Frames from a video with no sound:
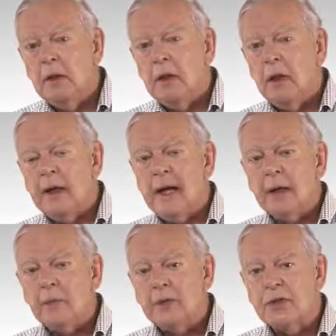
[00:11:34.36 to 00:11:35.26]

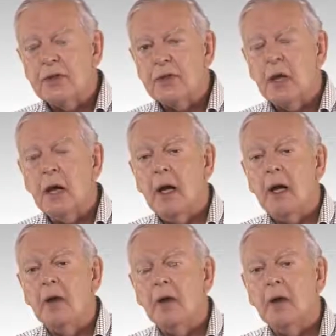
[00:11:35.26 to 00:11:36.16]
anatomists
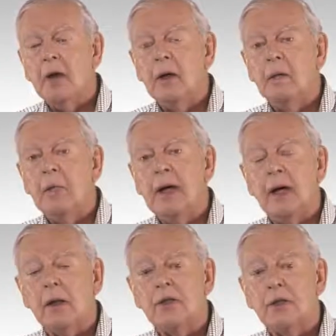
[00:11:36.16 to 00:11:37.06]
and
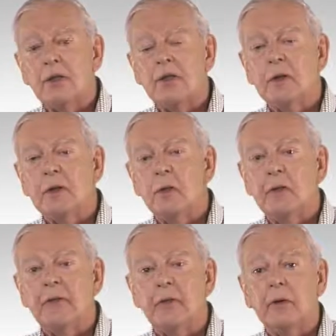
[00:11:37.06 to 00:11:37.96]
biologists,
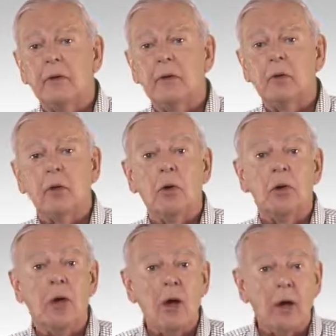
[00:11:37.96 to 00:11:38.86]
Wilfred Le Gros
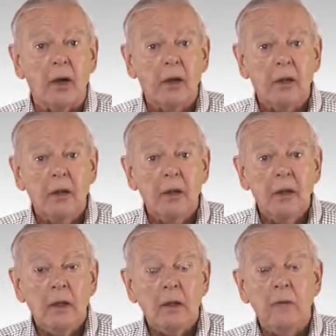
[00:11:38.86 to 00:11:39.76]
Clark,
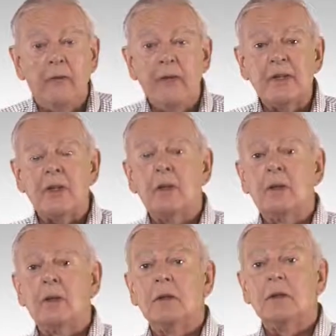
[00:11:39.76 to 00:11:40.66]
who
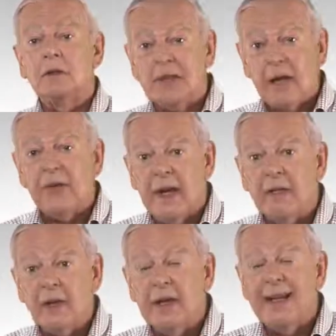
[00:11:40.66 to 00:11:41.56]
visited South
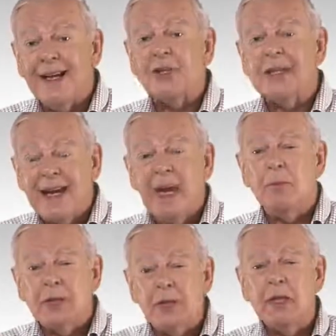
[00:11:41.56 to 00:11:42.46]
Africa. He actually
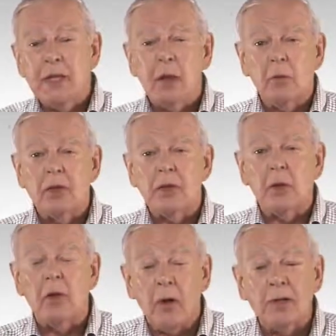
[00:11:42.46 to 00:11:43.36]
came to see
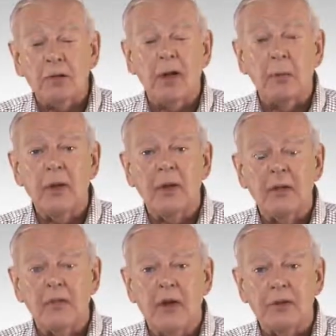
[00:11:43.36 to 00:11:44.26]
original
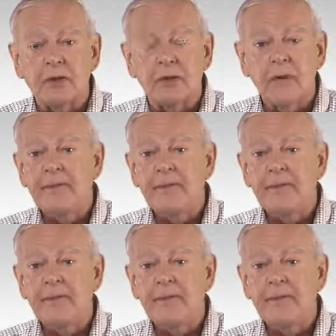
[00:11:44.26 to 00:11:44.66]
Australopithecus fossils